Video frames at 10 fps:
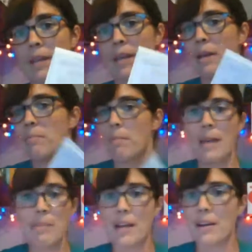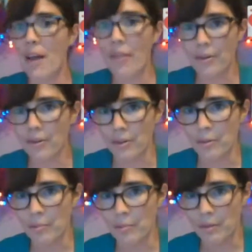But maybe another group
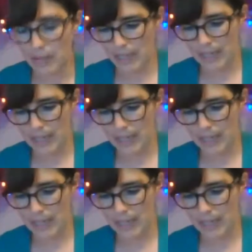is